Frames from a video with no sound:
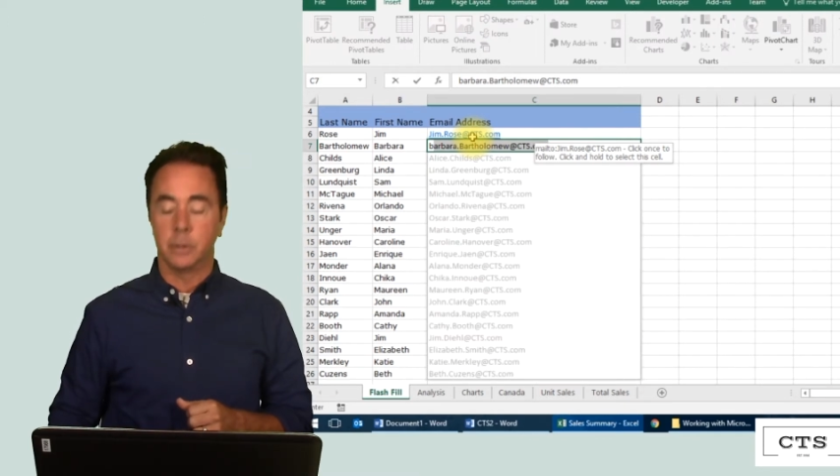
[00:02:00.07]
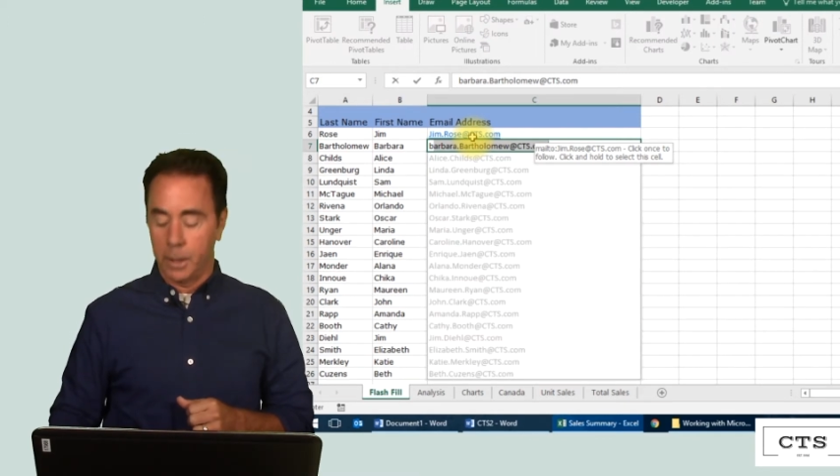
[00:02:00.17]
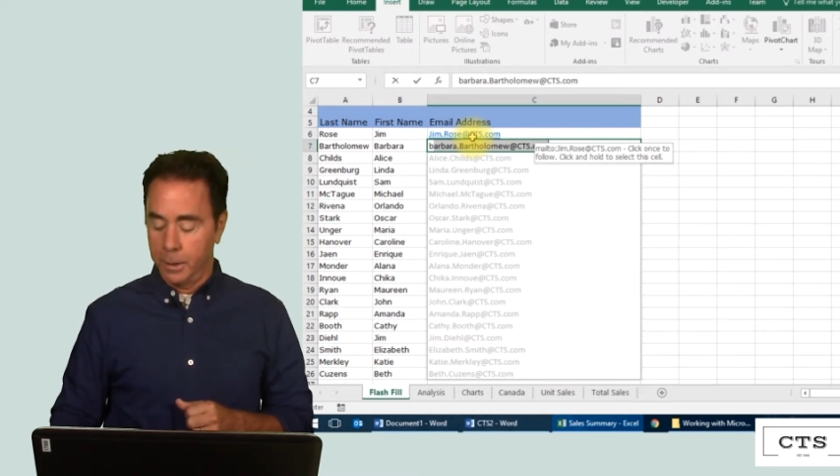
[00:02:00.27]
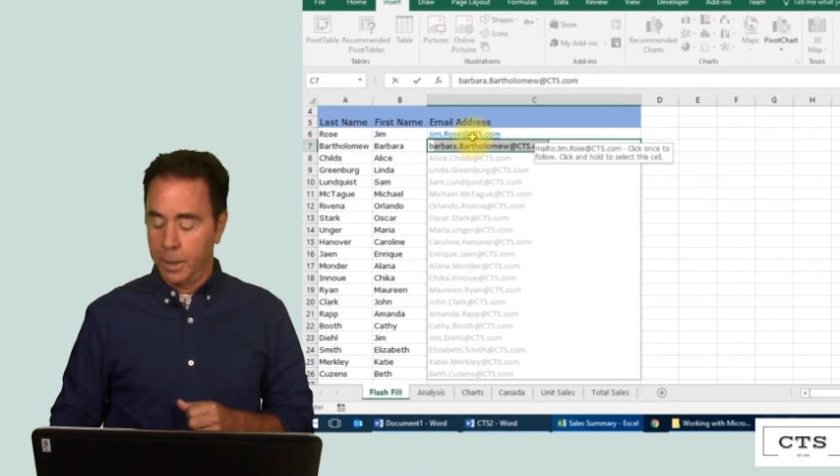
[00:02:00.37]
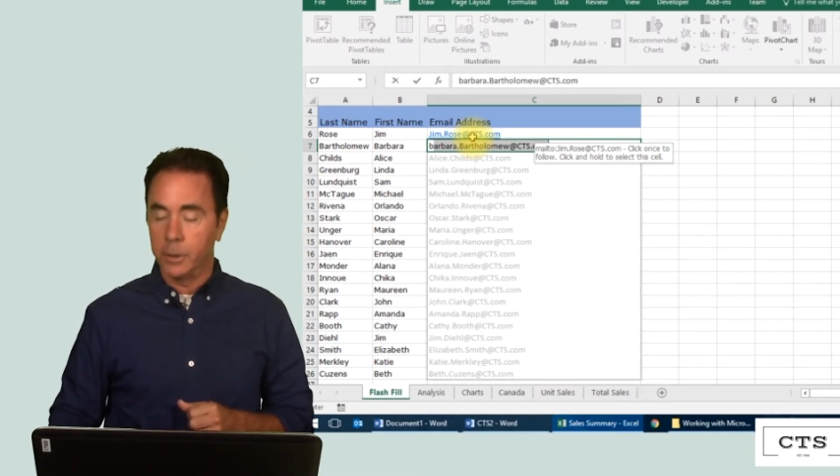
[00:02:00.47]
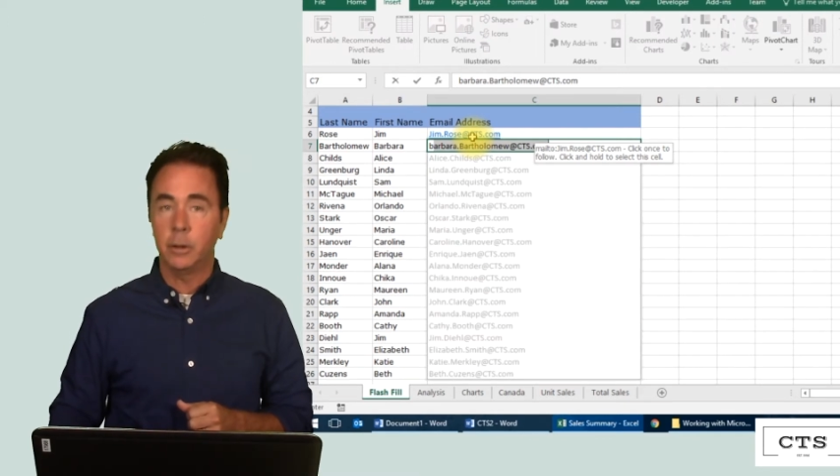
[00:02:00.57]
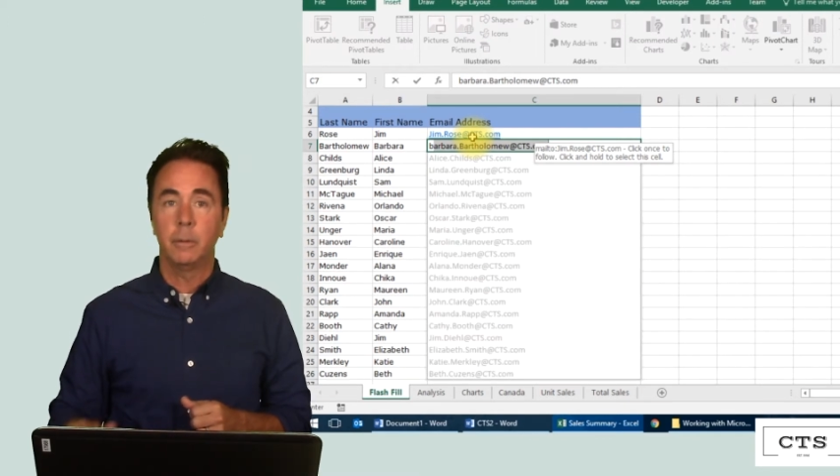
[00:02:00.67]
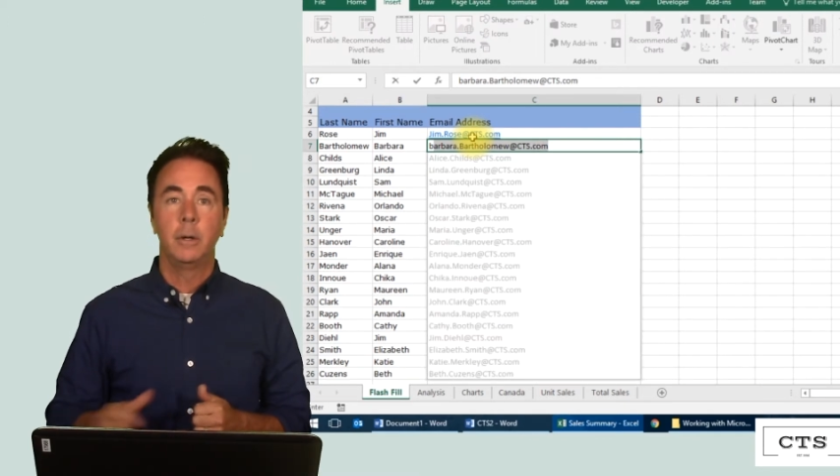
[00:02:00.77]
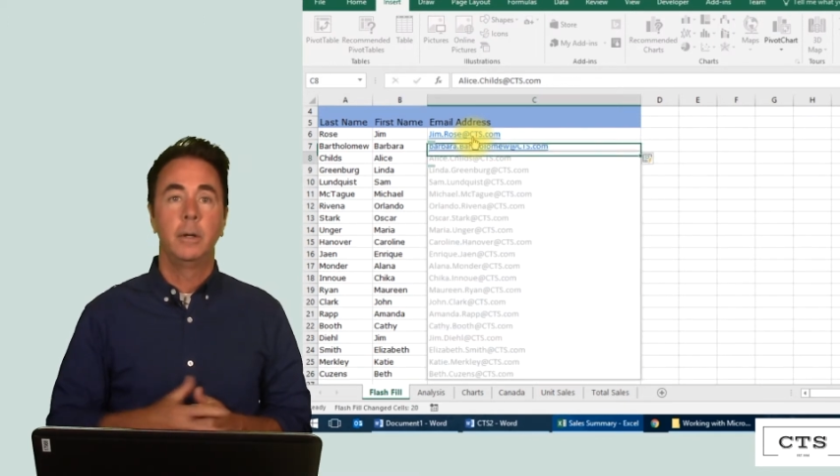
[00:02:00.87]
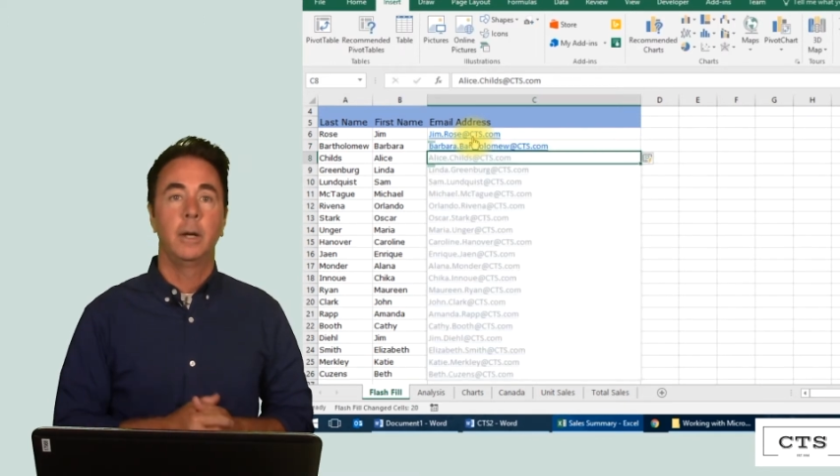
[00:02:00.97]
I hit enter,
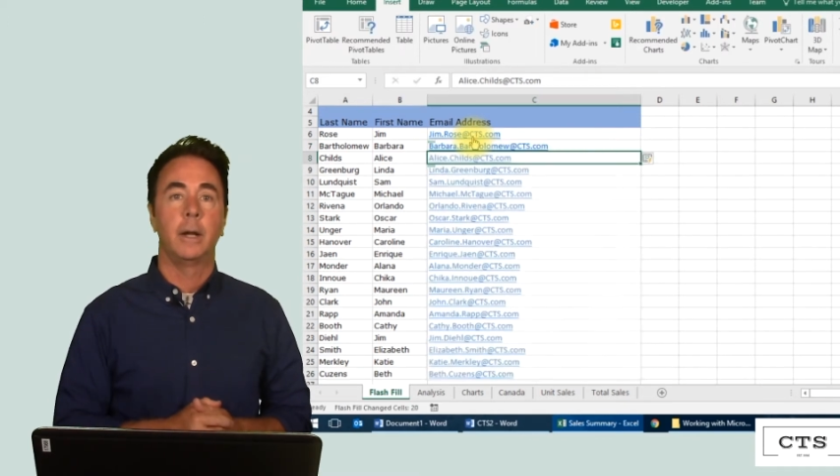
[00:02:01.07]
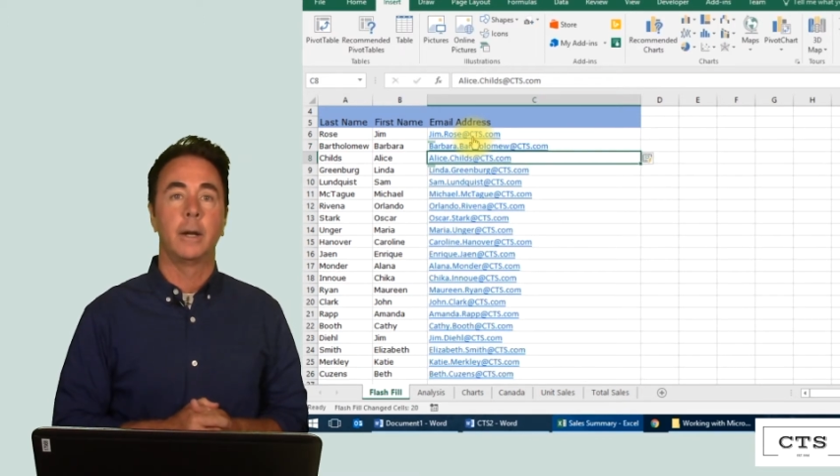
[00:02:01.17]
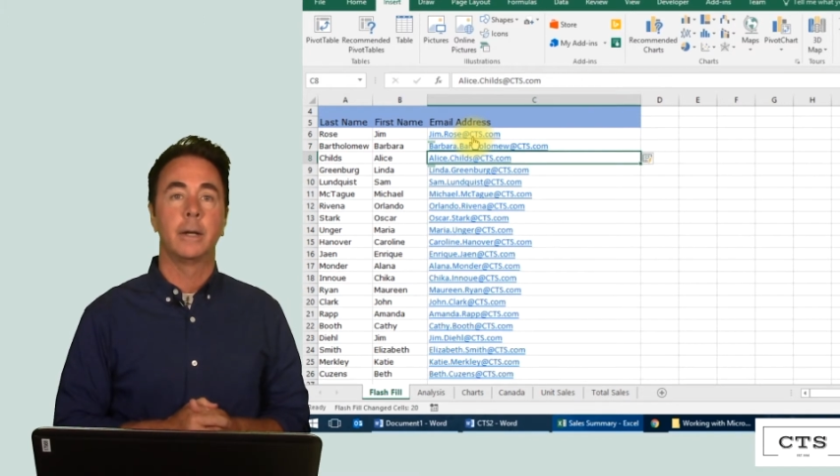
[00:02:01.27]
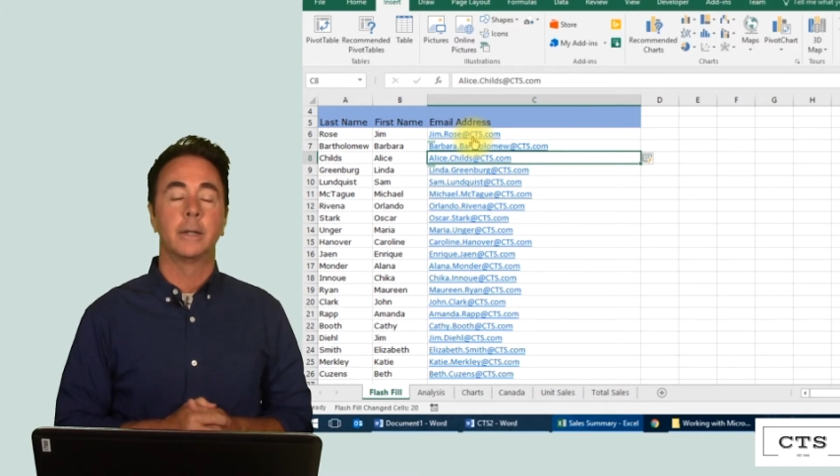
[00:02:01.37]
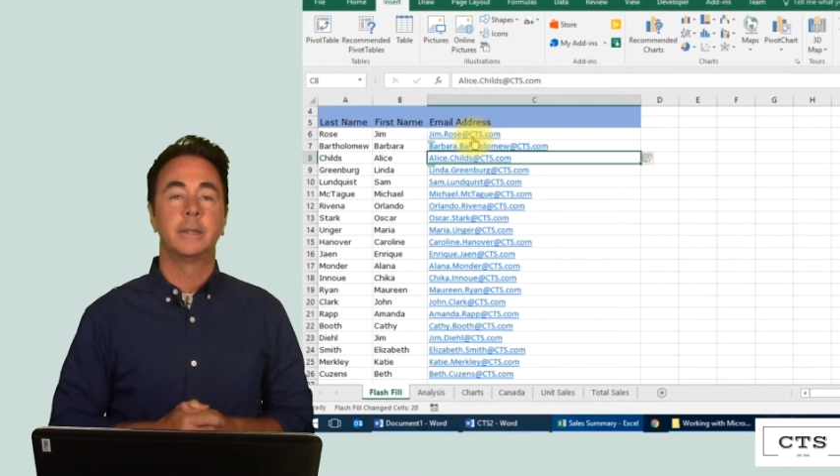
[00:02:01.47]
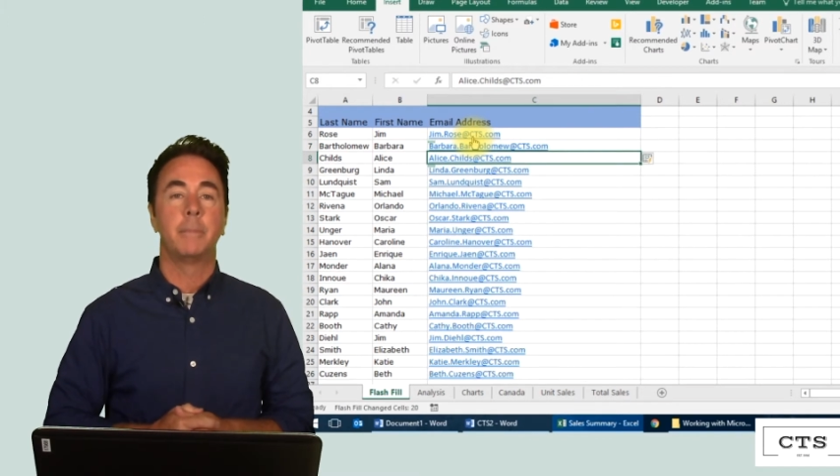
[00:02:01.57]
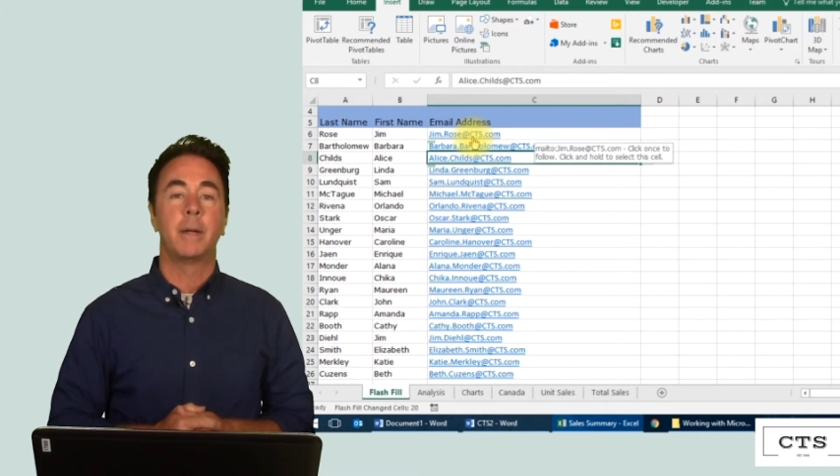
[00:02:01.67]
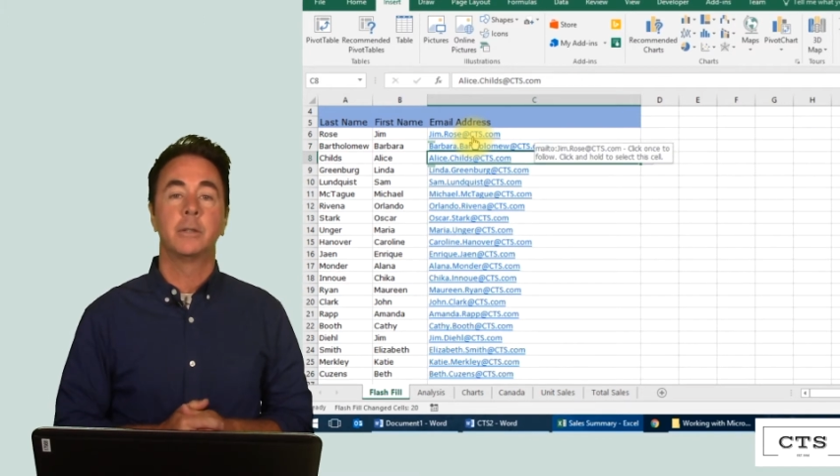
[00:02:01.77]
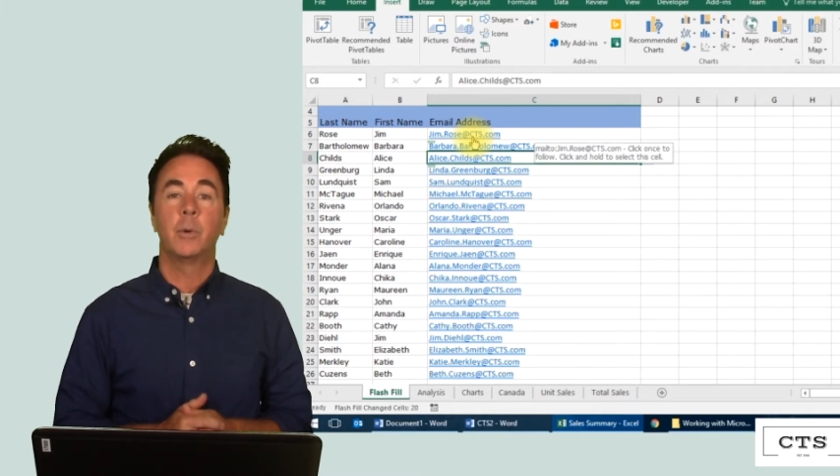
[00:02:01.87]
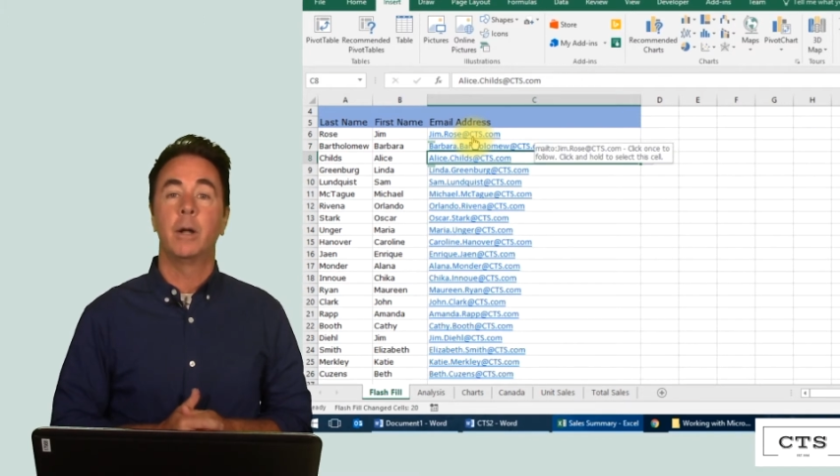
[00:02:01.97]
and I can accept
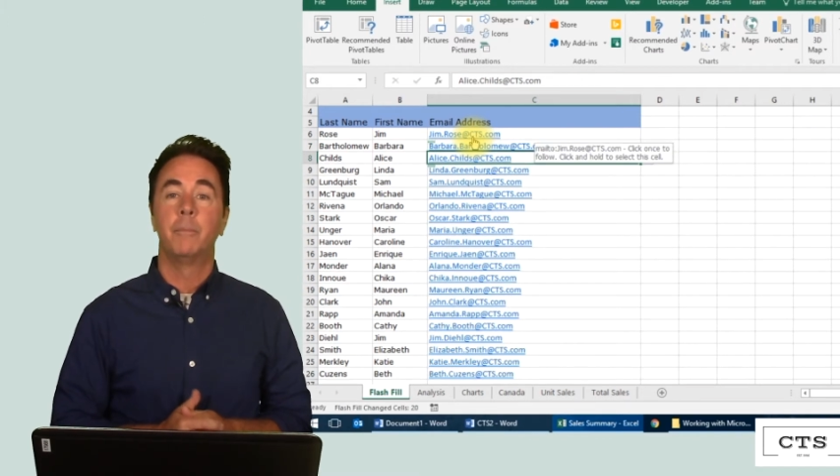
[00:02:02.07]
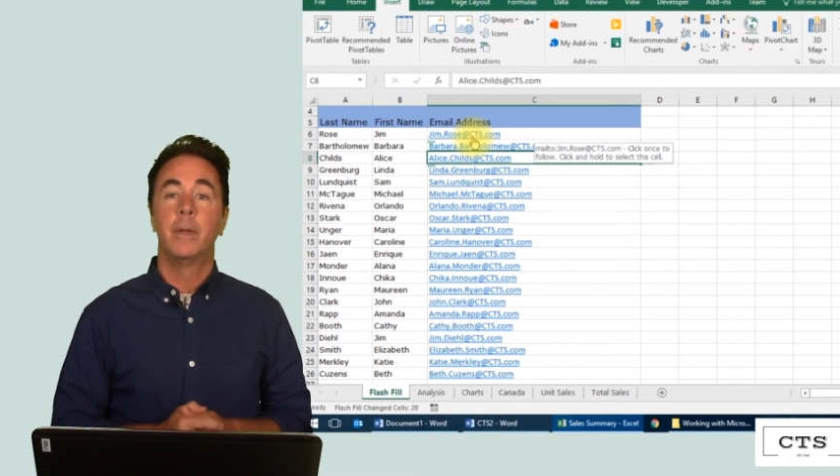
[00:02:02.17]
that as well.